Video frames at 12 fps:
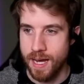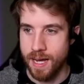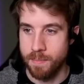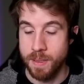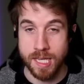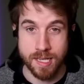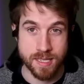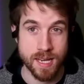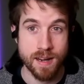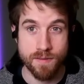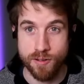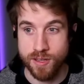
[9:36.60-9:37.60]
being
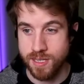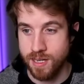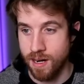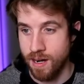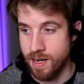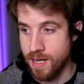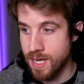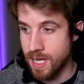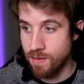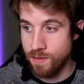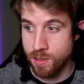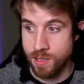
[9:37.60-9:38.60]
excited for this card,
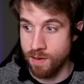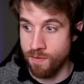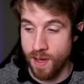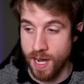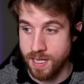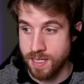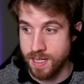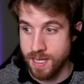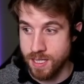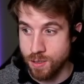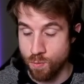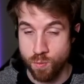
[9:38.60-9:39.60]
even though the effect
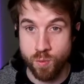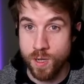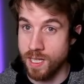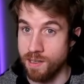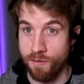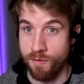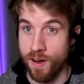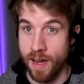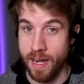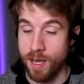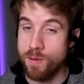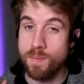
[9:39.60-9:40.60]
is really
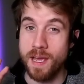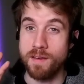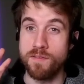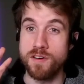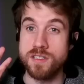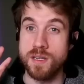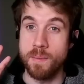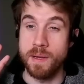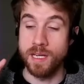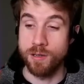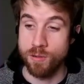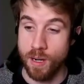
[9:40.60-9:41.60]
fun. It would make for some
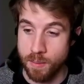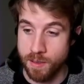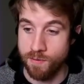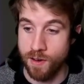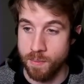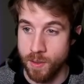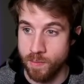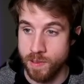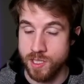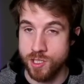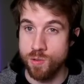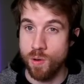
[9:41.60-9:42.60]
incredibly fun
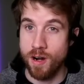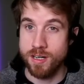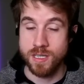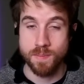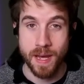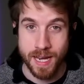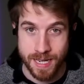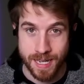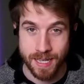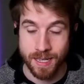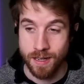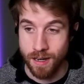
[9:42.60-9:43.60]
moments. You are
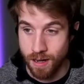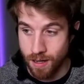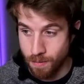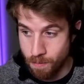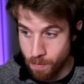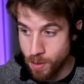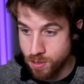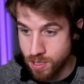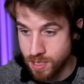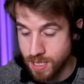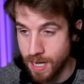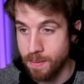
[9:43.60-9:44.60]
spending most of
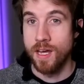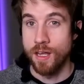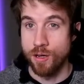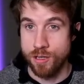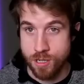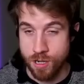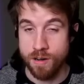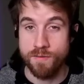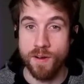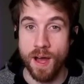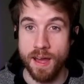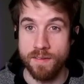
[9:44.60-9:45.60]
the time, you're turn
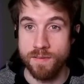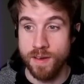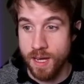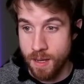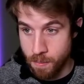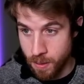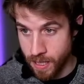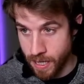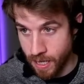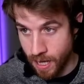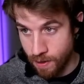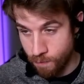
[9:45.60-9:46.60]
5
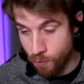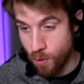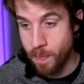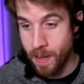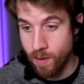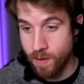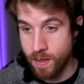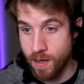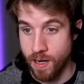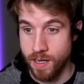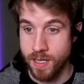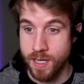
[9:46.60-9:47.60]
playing a 4 power
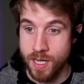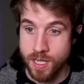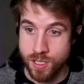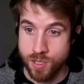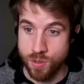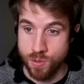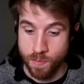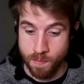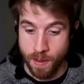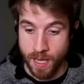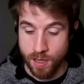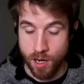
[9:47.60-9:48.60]
card to
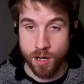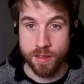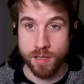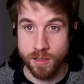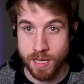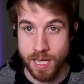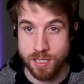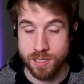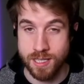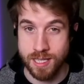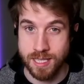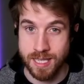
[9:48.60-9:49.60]
make all the
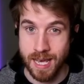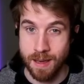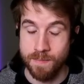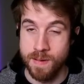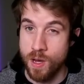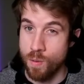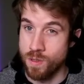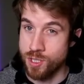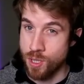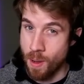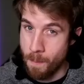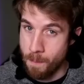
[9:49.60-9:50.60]
locations the same,
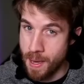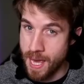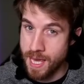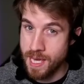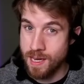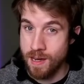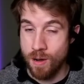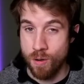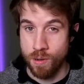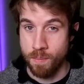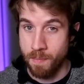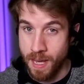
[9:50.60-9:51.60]
which may
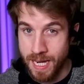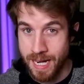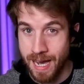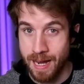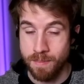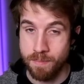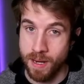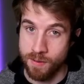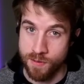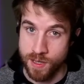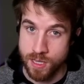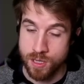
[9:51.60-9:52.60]
or may not
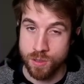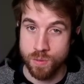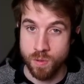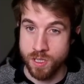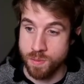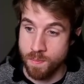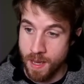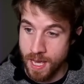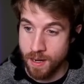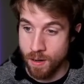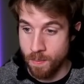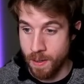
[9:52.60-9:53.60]
benefit you, which
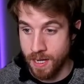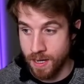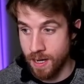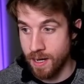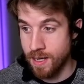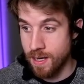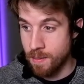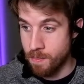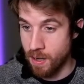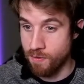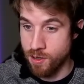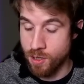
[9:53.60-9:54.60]
may or may not
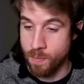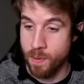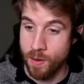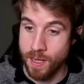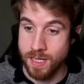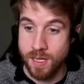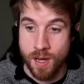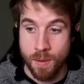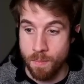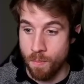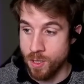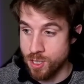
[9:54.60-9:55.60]
benefit your opponent,
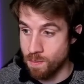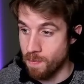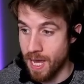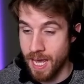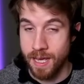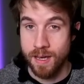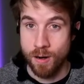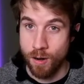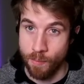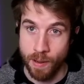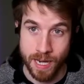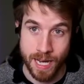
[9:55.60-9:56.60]
which may or
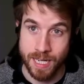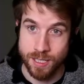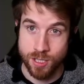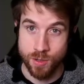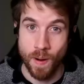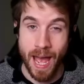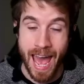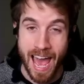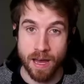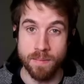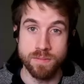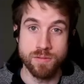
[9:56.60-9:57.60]
may not do
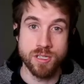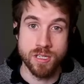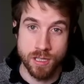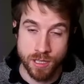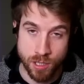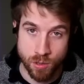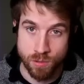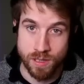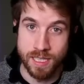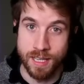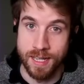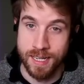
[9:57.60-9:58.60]

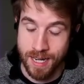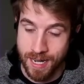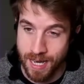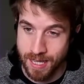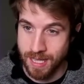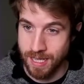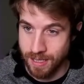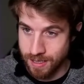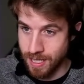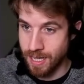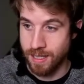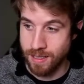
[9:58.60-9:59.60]
absolutely nothing,
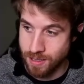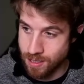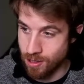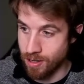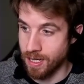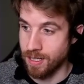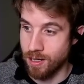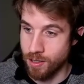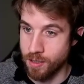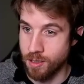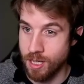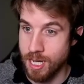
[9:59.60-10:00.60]
like turning all
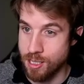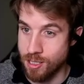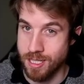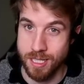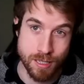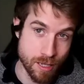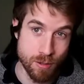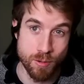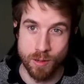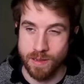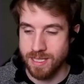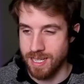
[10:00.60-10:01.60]
the locations into the
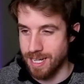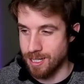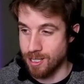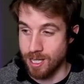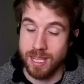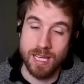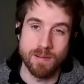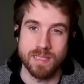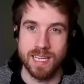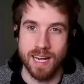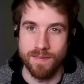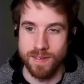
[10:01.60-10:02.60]
ruins. I just thought that was
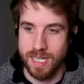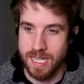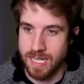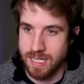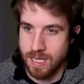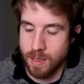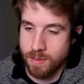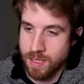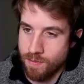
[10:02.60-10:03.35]
kind of a neat example of